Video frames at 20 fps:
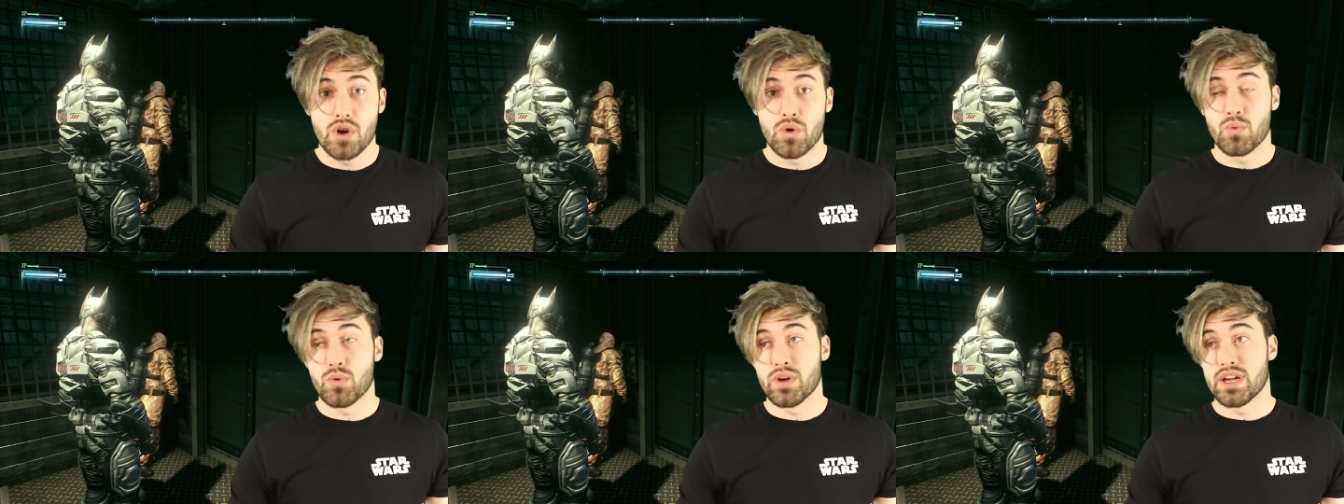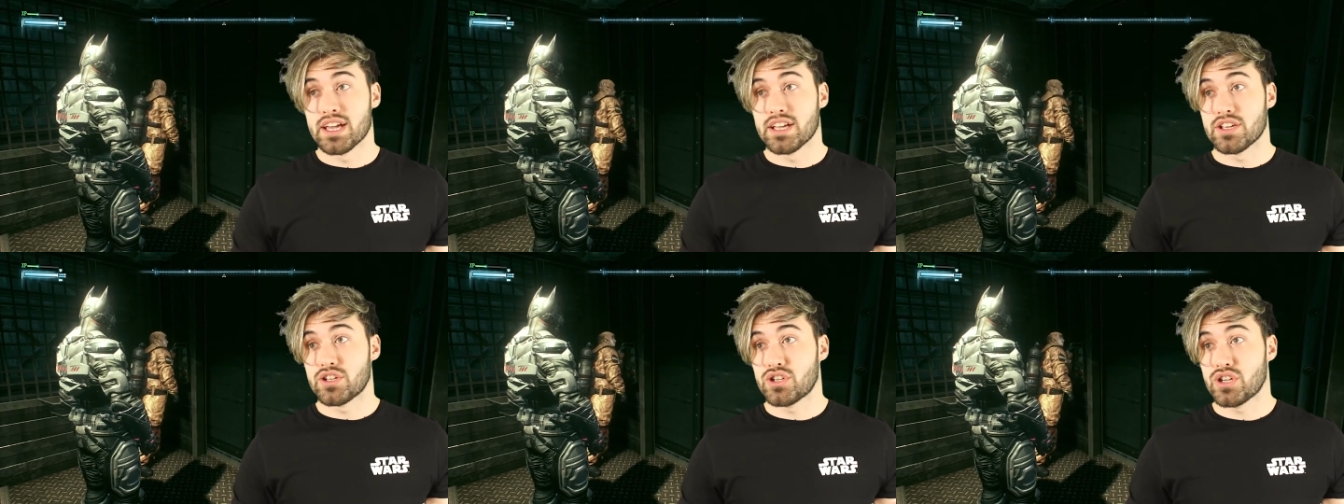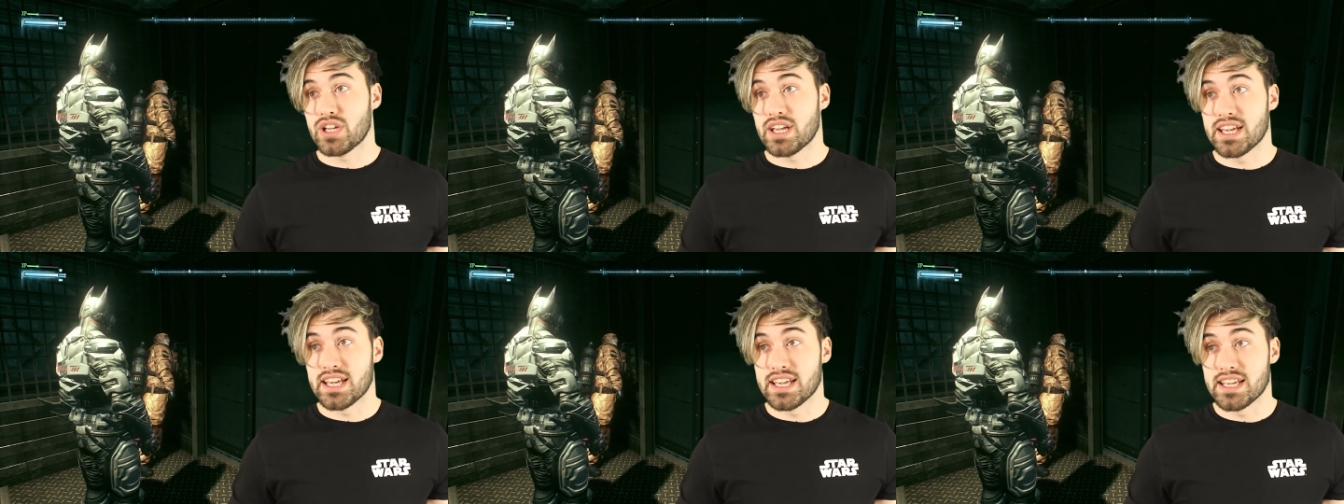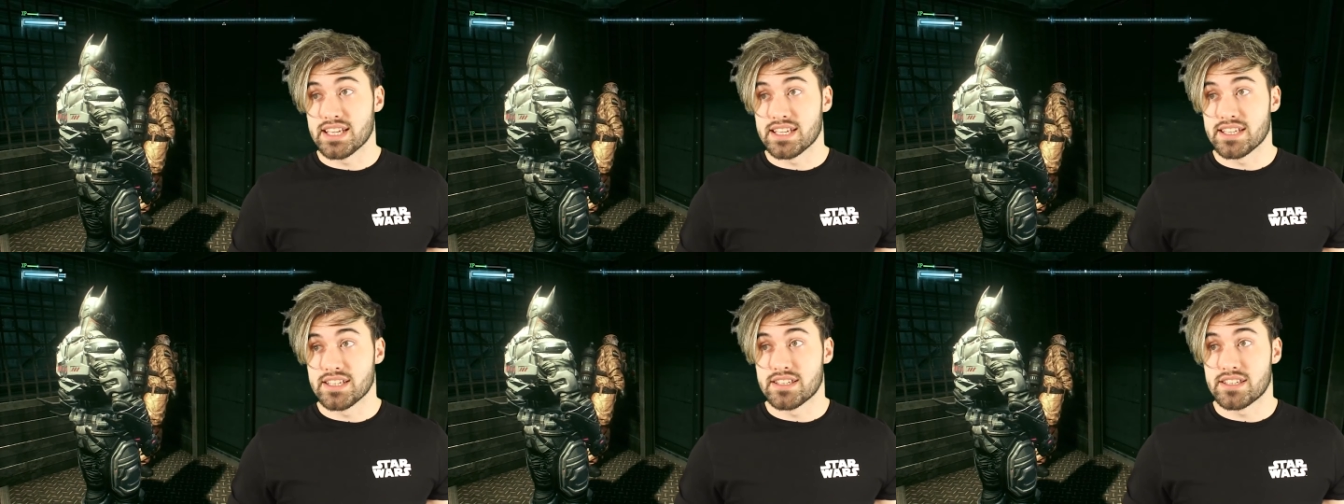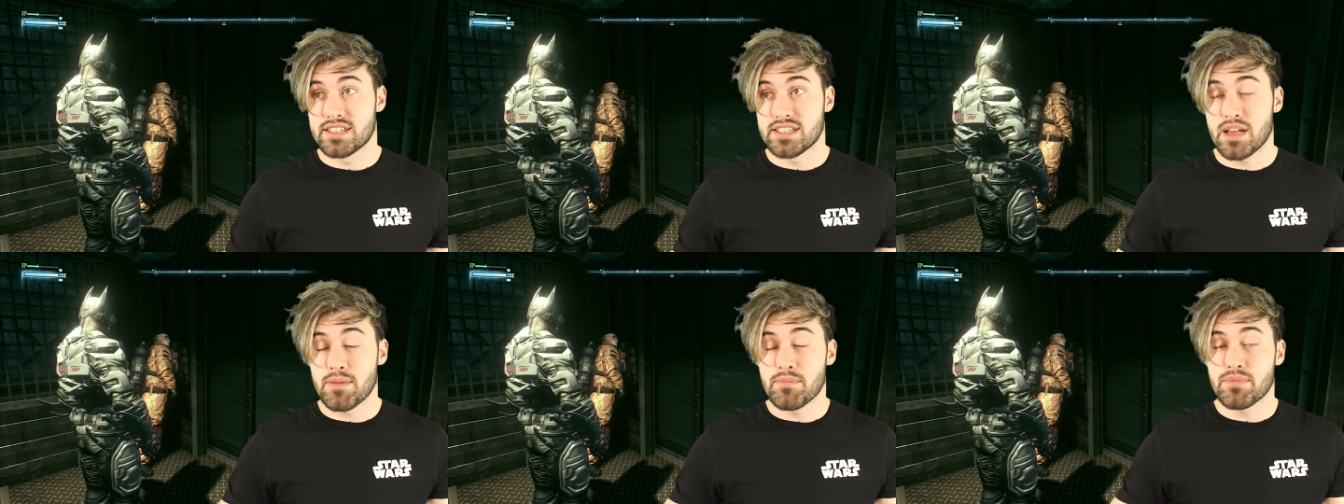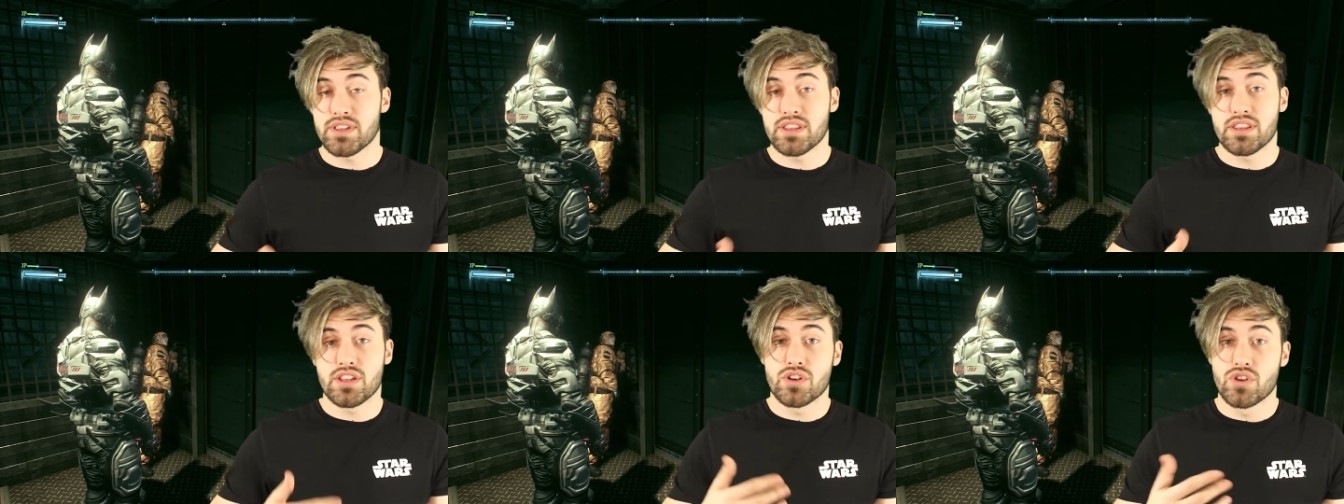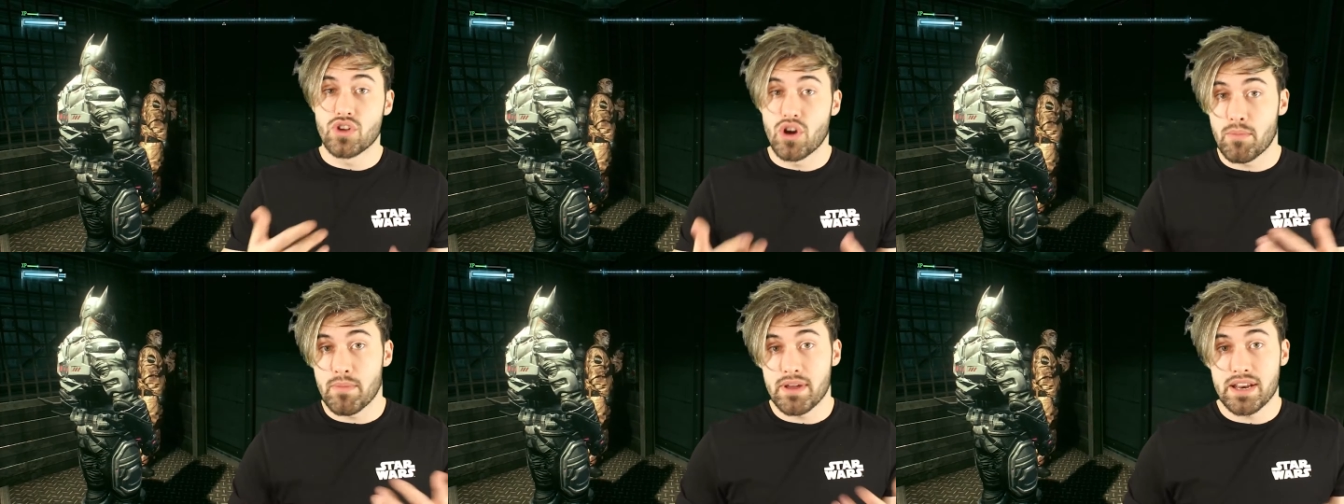which is something that
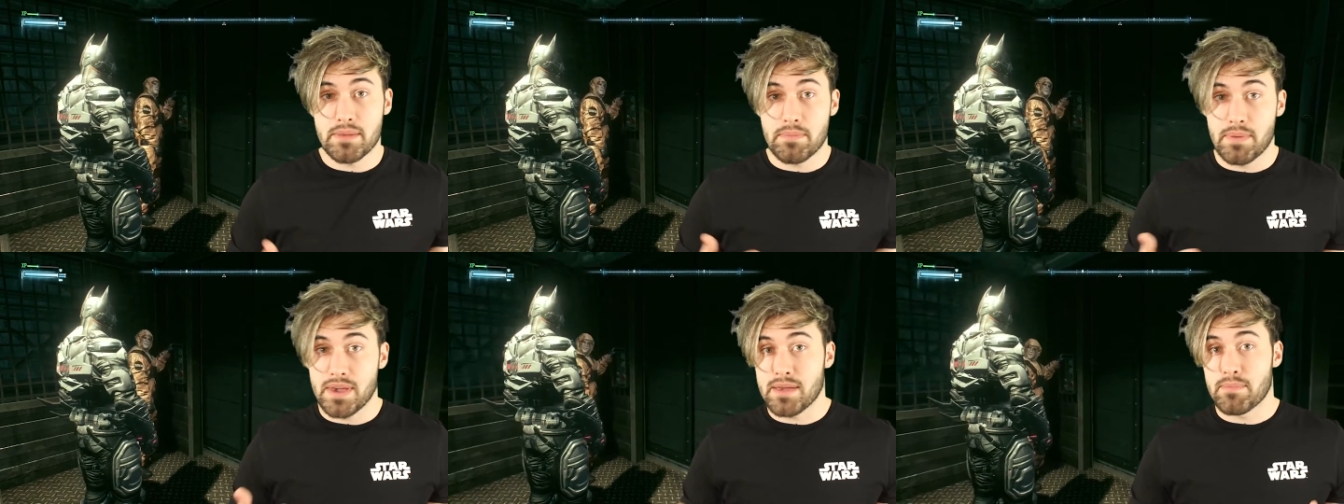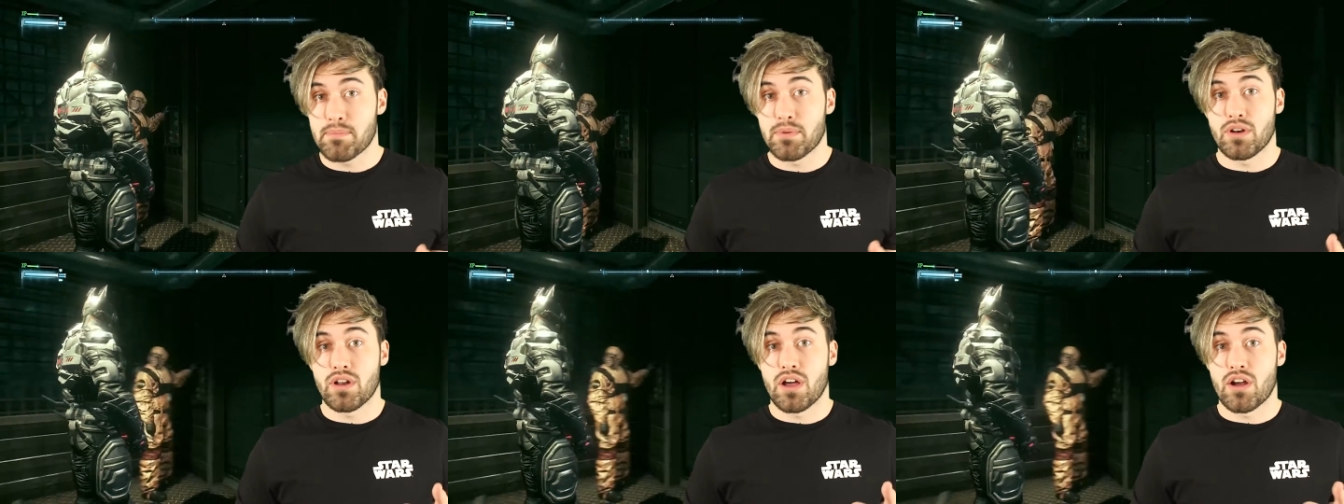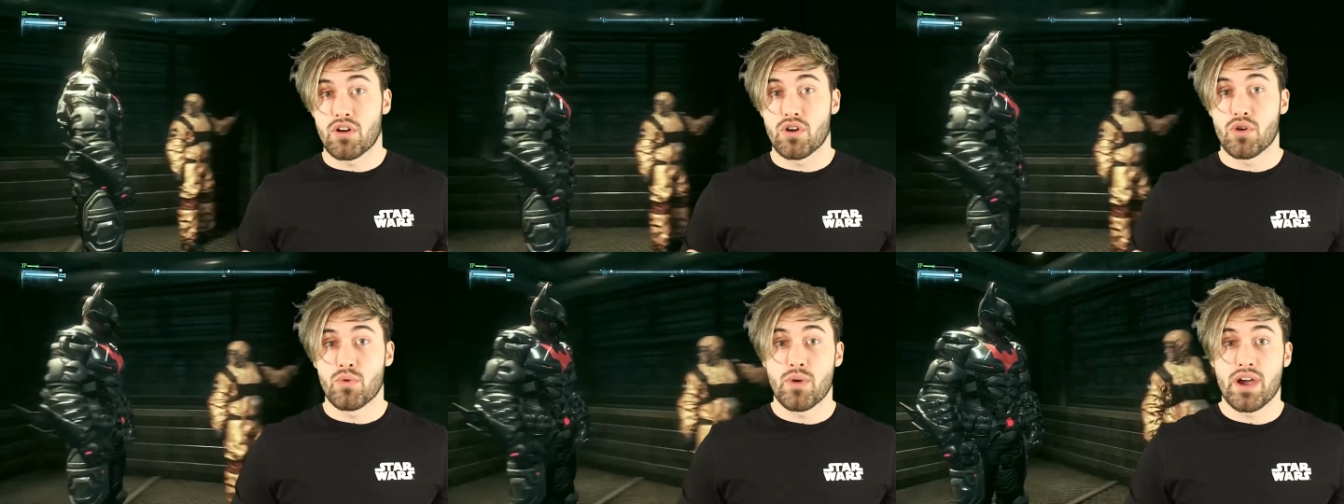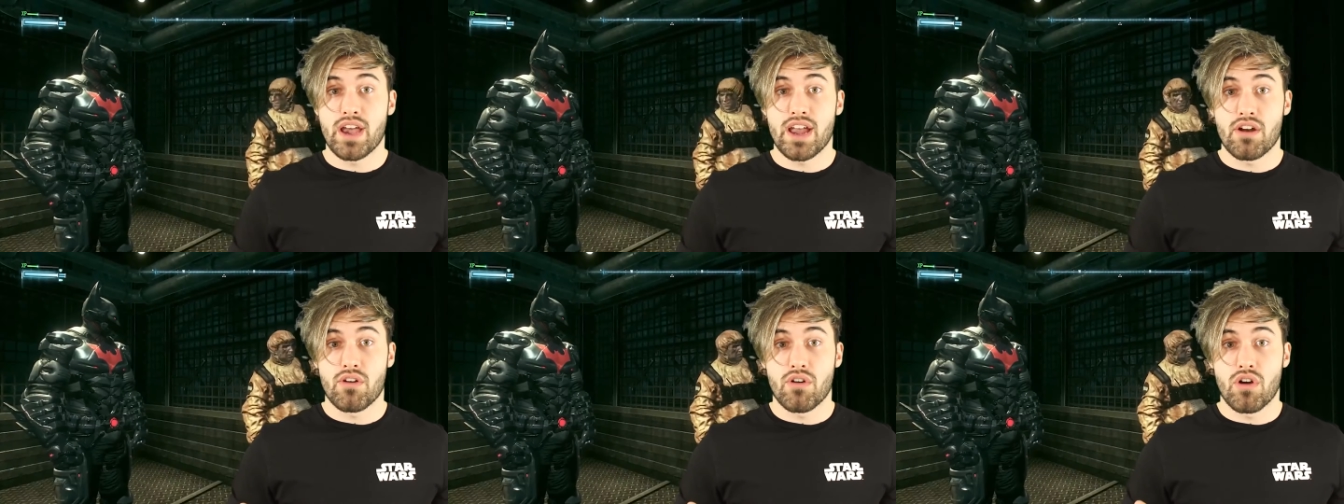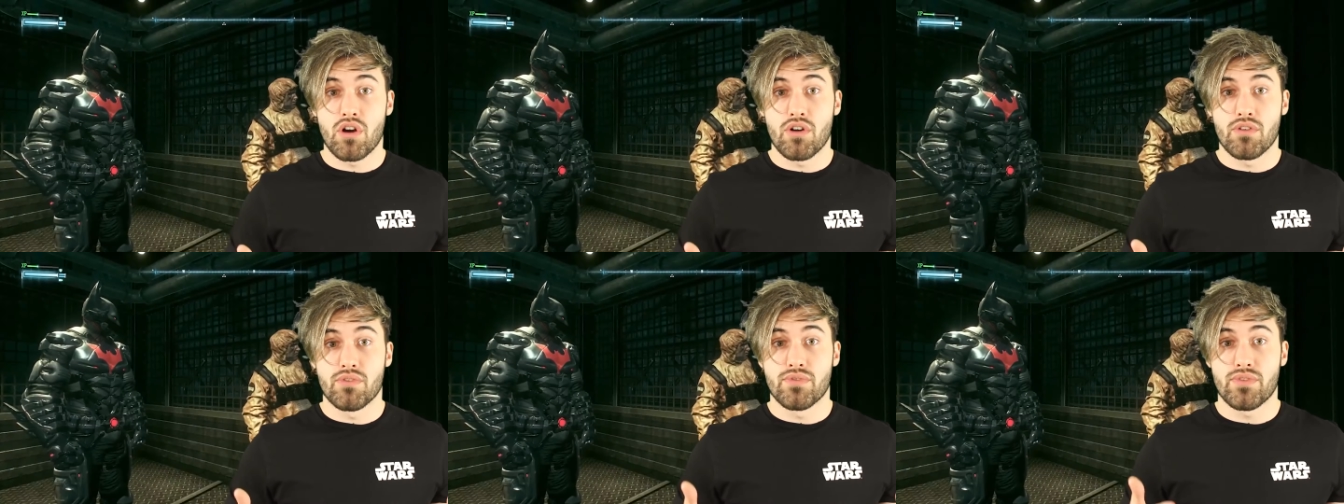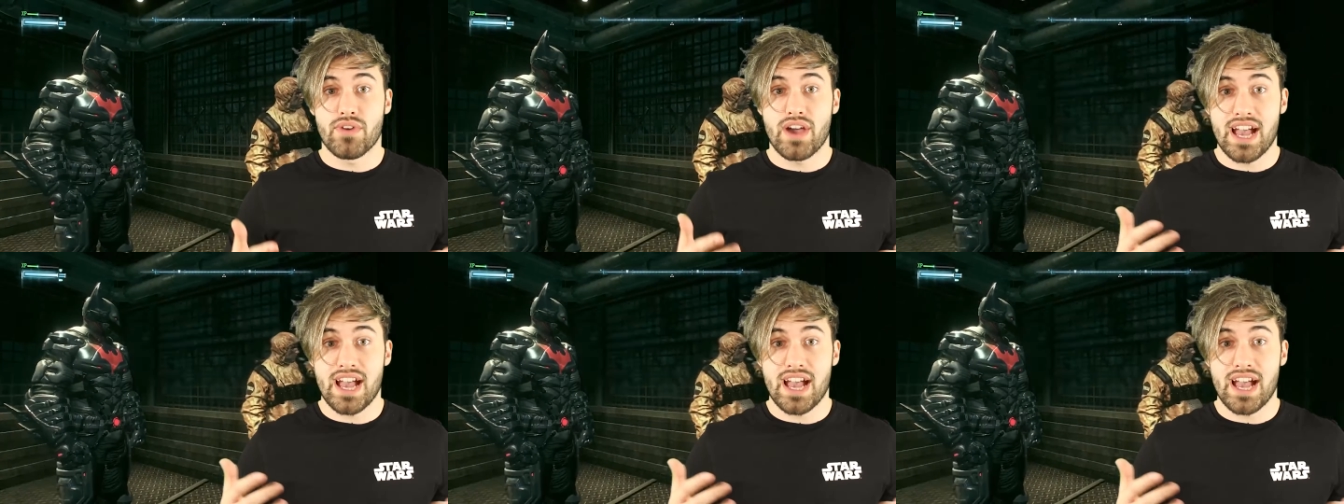not many people are aware of